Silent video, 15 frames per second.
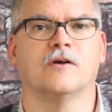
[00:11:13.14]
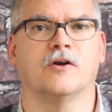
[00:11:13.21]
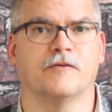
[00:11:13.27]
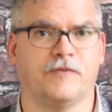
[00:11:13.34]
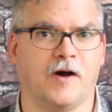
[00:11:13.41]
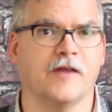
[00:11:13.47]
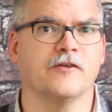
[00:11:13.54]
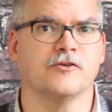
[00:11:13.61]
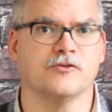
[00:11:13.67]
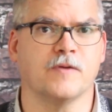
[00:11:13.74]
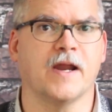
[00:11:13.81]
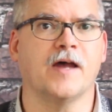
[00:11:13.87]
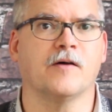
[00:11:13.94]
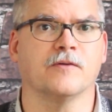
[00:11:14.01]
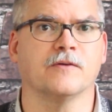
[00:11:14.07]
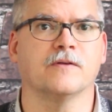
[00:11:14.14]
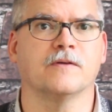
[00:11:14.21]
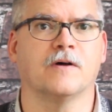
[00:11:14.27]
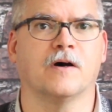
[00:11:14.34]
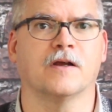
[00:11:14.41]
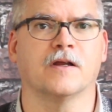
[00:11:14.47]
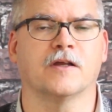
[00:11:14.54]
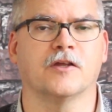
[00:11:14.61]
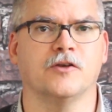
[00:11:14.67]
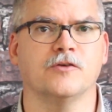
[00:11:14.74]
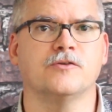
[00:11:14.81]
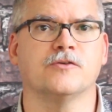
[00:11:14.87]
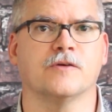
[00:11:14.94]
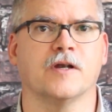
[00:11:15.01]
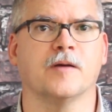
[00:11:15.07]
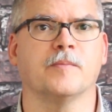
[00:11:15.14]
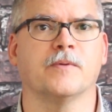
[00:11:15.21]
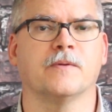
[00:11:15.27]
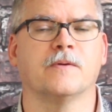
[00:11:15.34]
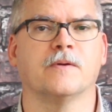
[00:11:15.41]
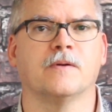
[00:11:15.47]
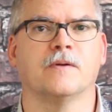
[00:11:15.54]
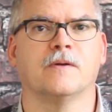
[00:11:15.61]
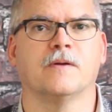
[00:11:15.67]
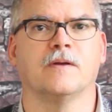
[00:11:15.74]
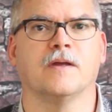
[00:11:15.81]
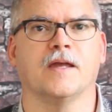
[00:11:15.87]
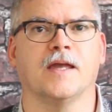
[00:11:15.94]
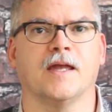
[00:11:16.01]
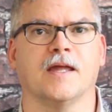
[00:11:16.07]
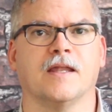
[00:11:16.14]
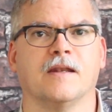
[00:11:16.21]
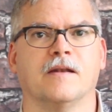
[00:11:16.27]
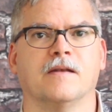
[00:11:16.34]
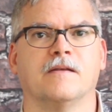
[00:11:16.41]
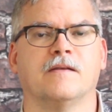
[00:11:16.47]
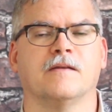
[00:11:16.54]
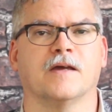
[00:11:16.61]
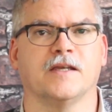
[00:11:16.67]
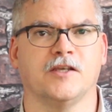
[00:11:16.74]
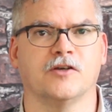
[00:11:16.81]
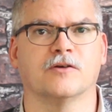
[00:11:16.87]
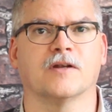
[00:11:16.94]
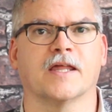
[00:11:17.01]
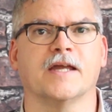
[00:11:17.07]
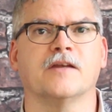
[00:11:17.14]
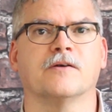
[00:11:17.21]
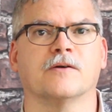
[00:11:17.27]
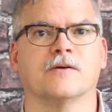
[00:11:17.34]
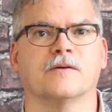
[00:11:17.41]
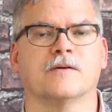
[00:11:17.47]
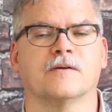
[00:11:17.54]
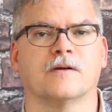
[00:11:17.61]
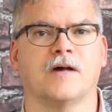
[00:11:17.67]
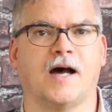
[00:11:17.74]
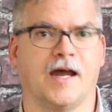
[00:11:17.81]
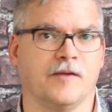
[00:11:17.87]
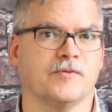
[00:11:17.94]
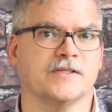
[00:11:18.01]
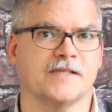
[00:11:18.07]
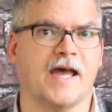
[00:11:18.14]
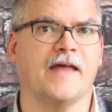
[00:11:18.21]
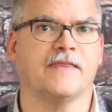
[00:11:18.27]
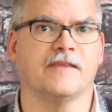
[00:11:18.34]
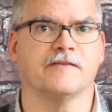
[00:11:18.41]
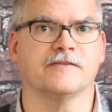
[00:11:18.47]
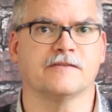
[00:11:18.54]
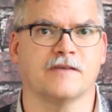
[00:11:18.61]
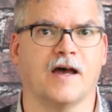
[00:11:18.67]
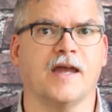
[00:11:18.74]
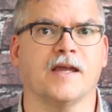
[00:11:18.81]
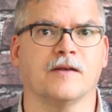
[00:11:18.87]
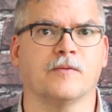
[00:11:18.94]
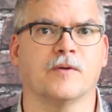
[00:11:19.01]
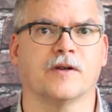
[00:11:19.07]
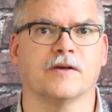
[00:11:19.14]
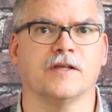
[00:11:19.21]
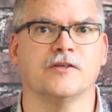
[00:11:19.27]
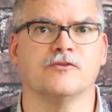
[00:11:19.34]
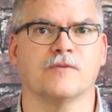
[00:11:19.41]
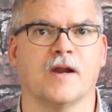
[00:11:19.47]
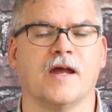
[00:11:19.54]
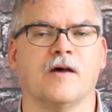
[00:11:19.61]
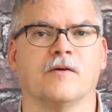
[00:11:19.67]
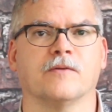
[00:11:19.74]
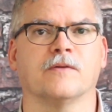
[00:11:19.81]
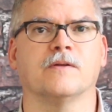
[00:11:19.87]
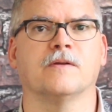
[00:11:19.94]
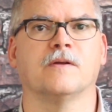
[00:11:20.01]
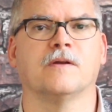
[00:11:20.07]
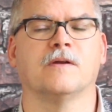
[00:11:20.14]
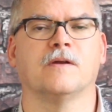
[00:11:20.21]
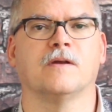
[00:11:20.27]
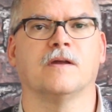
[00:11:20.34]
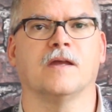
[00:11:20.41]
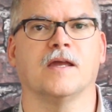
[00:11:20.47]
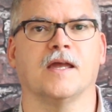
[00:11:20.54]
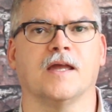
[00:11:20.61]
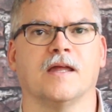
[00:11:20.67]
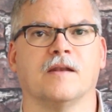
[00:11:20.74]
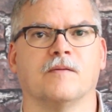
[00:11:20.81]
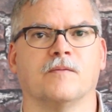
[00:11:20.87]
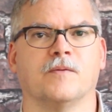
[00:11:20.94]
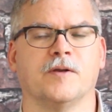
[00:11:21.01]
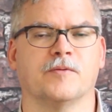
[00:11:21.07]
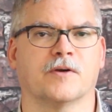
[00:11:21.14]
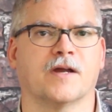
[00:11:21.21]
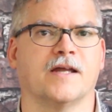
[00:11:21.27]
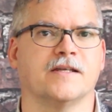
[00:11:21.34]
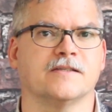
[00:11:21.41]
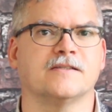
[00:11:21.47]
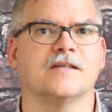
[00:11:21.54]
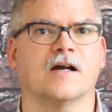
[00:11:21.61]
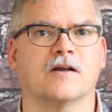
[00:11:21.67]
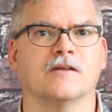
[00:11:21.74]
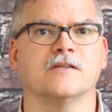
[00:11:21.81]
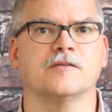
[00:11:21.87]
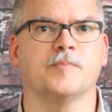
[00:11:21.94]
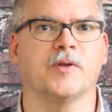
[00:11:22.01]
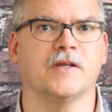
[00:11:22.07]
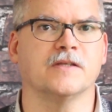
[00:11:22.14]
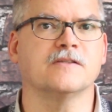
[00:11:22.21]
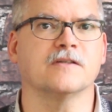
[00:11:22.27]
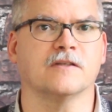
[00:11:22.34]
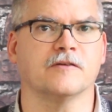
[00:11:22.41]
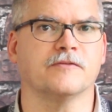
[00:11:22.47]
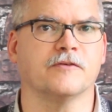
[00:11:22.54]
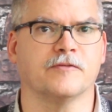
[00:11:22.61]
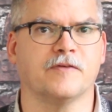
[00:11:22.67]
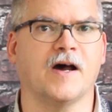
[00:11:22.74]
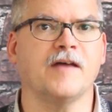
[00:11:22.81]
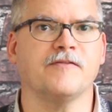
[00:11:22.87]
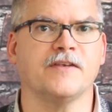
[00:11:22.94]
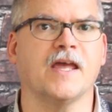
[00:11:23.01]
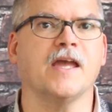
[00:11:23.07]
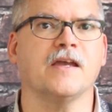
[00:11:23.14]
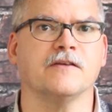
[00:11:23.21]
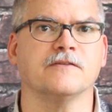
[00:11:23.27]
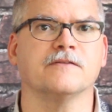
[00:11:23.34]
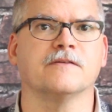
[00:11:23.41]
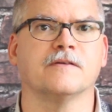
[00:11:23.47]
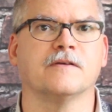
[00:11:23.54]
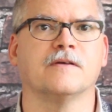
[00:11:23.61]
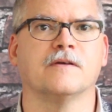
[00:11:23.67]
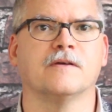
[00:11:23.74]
her father drowned on a canoe trip. And a year later, I was at the site where he drowned. And we were kind of stuck on this peninsula for five days.